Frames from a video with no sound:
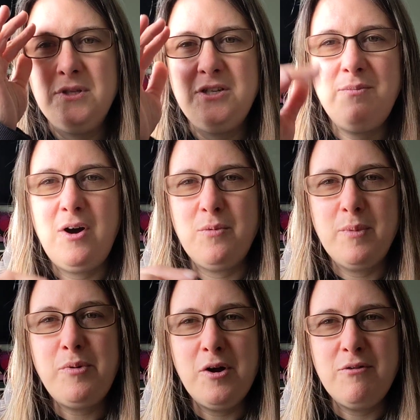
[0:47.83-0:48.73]
to mark
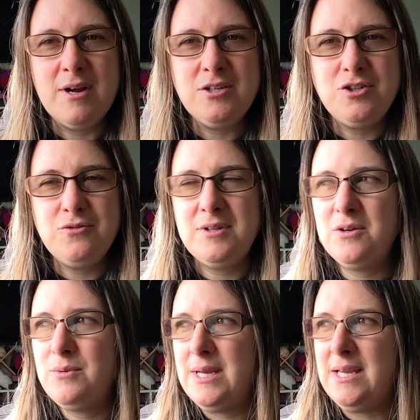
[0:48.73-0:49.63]
my progress during
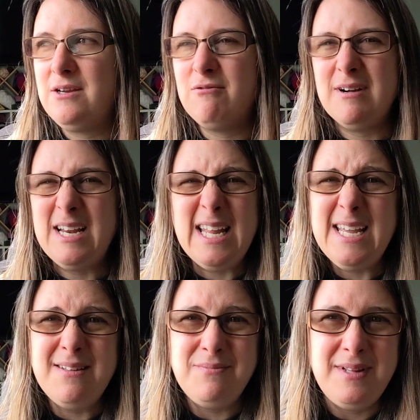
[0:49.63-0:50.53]
the week,
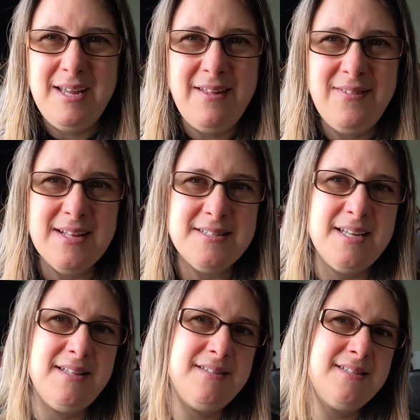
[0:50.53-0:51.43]
really, in that
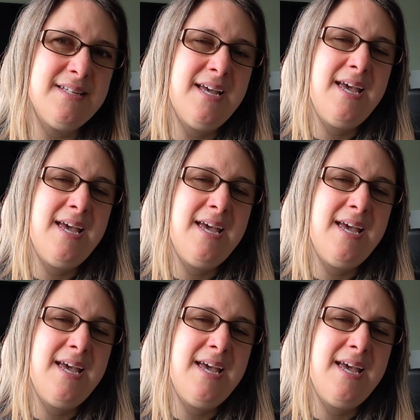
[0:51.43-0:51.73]
sense.